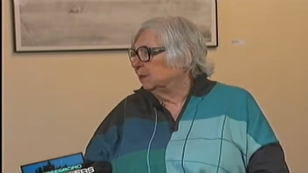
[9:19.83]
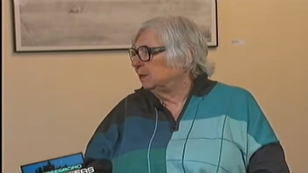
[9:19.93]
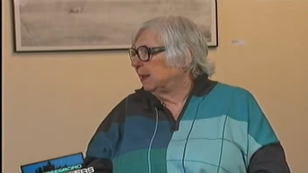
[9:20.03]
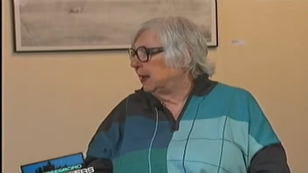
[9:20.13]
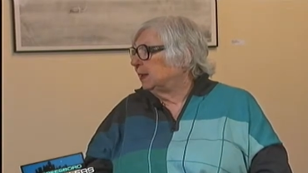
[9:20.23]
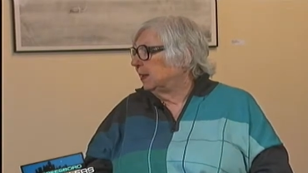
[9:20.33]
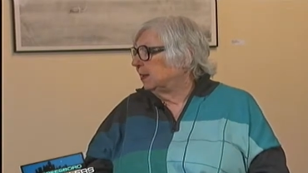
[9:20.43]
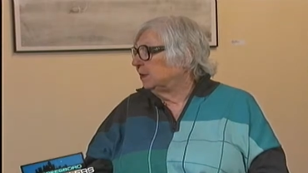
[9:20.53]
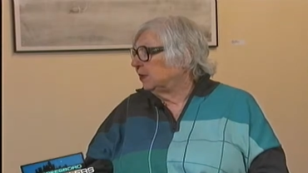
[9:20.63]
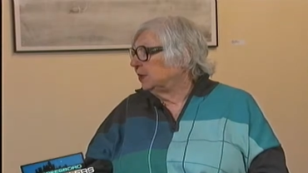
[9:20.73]
but
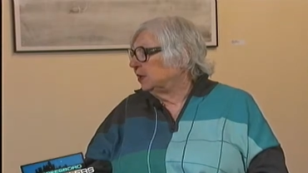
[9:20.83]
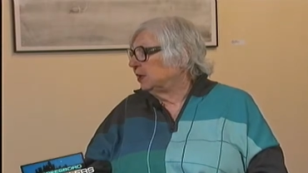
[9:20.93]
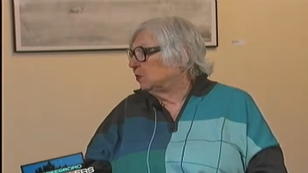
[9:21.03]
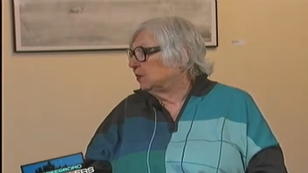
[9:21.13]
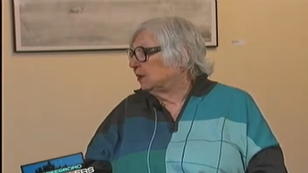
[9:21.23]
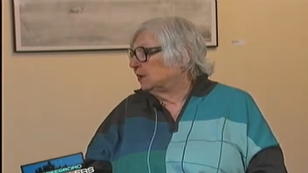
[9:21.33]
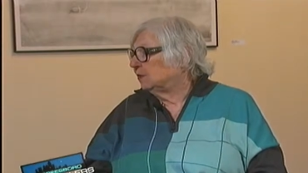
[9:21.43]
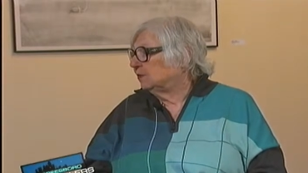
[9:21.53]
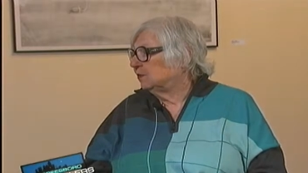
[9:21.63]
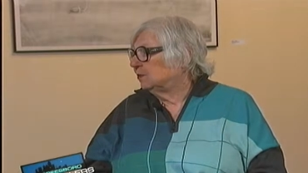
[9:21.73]
maintain the integrity of